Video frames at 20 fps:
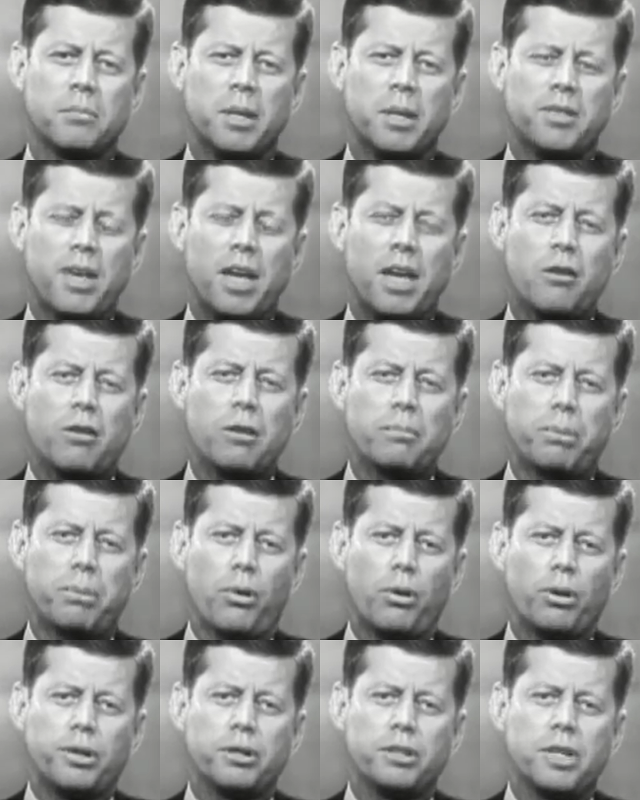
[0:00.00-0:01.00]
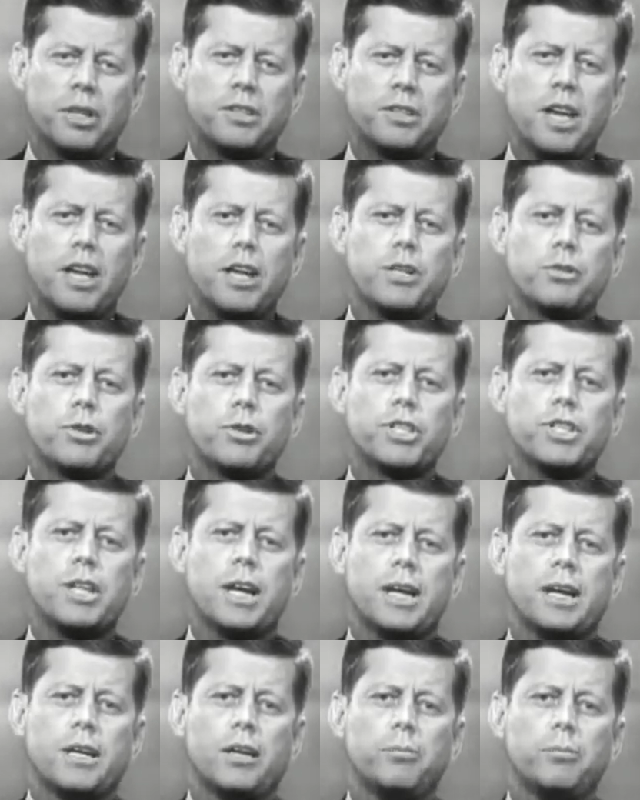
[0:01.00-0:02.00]
but they are important and dangerous
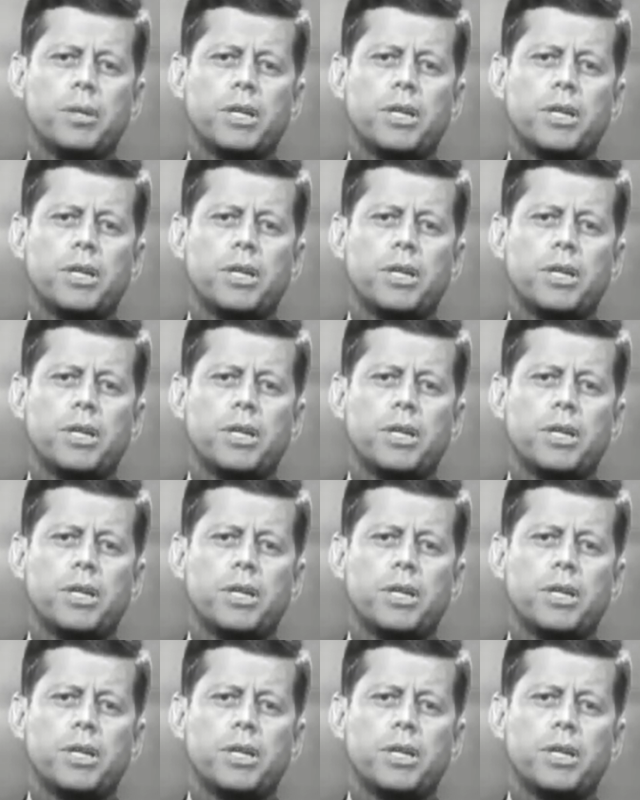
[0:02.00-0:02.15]
now